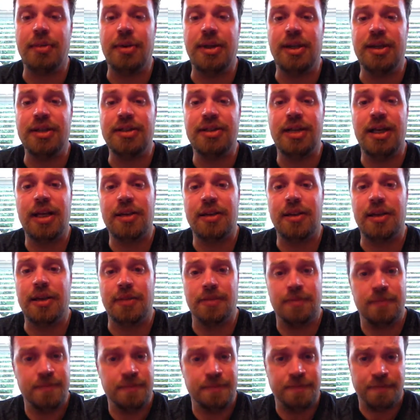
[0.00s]
and he said that
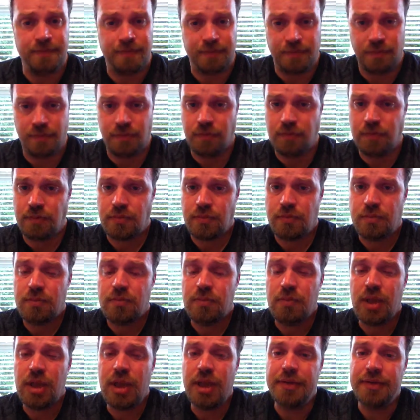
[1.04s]

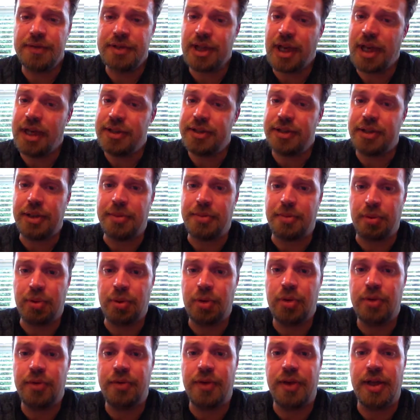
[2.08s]
if science could
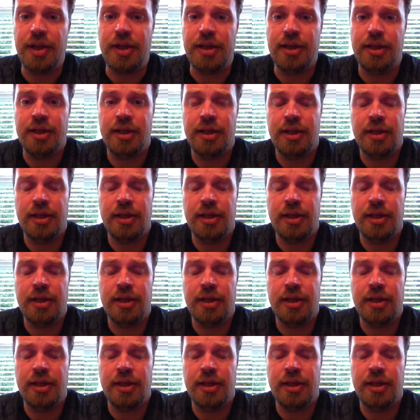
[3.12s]
prove that